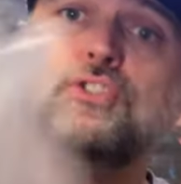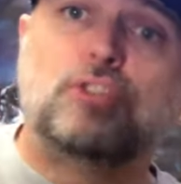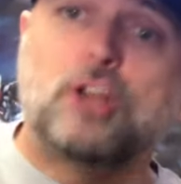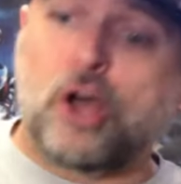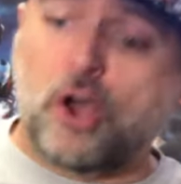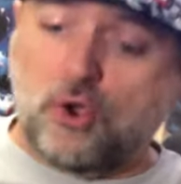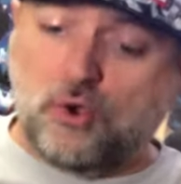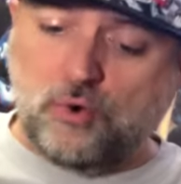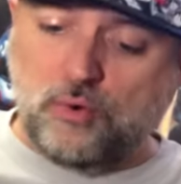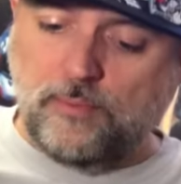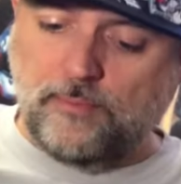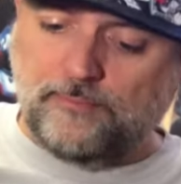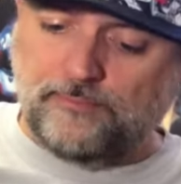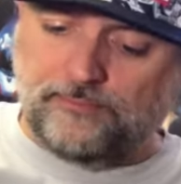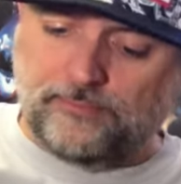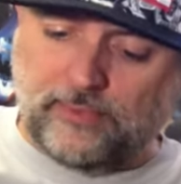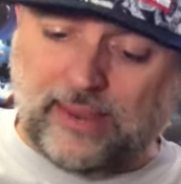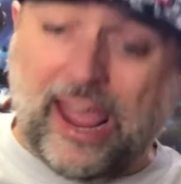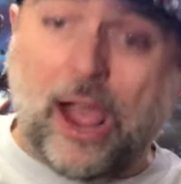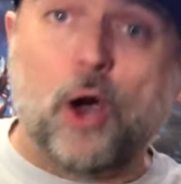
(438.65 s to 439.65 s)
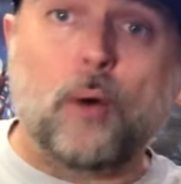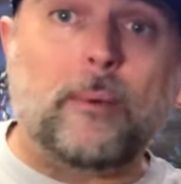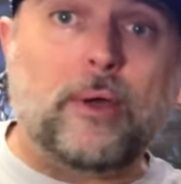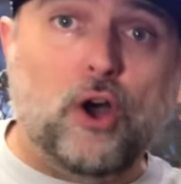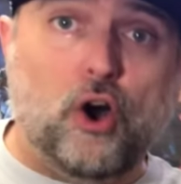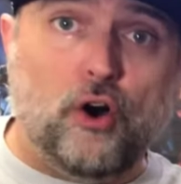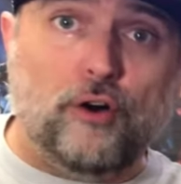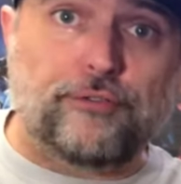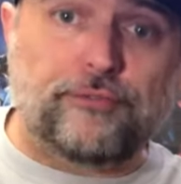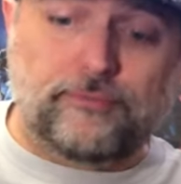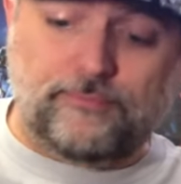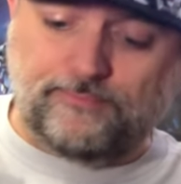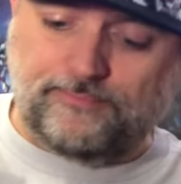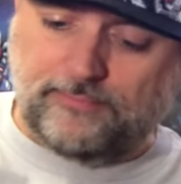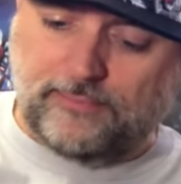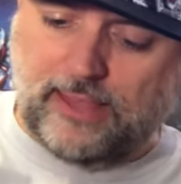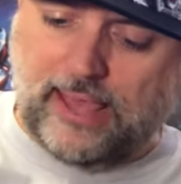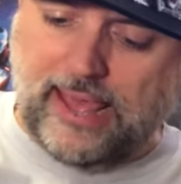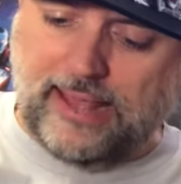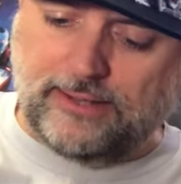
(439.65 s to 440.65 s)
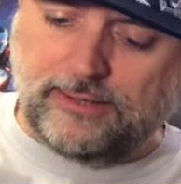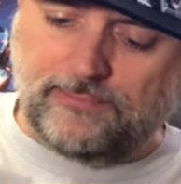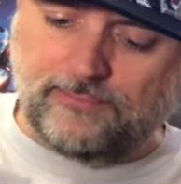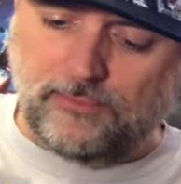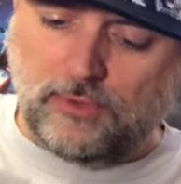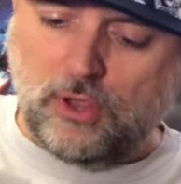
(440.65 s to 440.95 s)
no helmet off head,